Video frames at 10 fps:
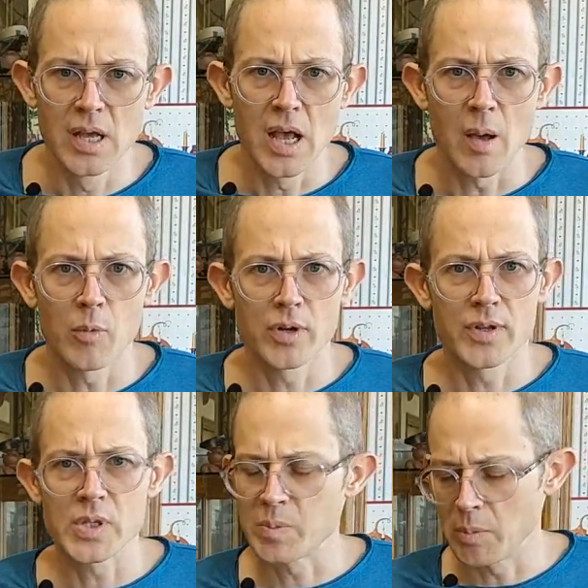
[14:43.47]
I'm one of
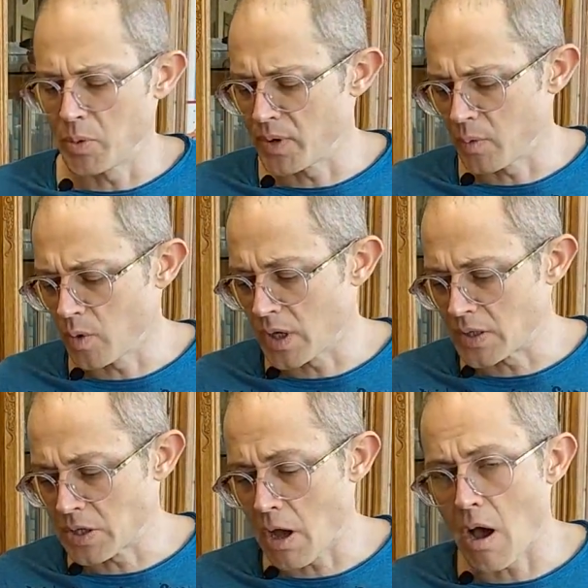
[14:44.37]
those people that when I
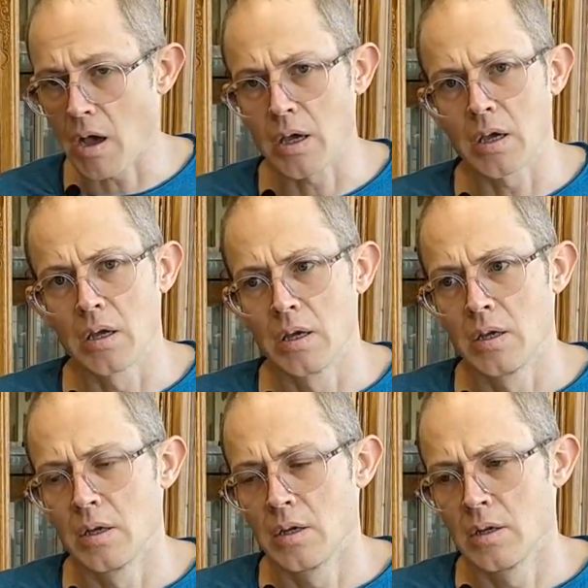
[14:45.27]
talk,
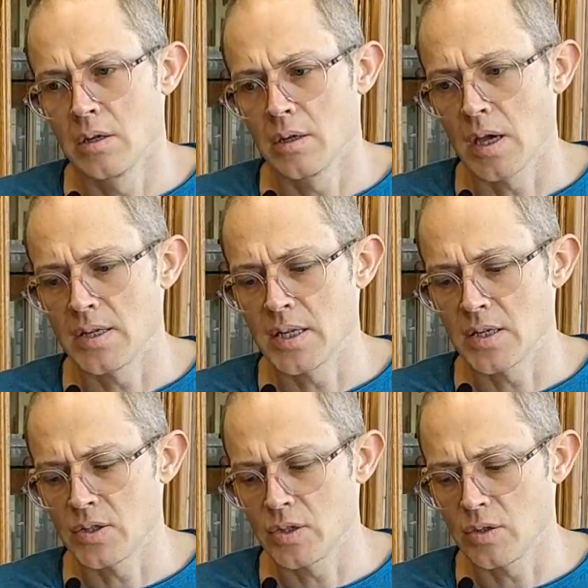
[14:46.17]
I
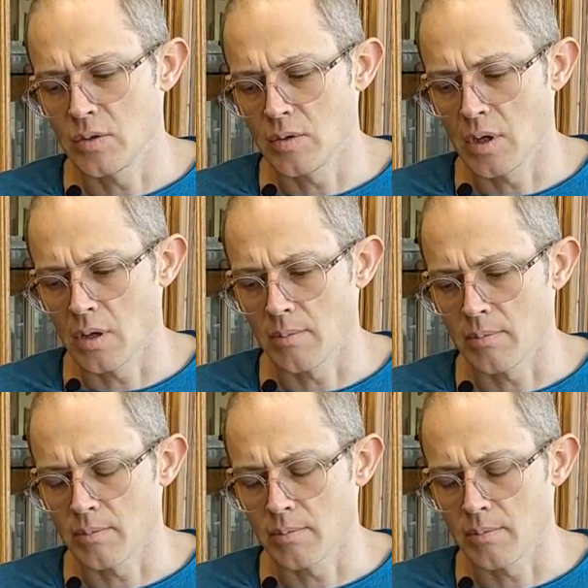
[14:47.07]
tend to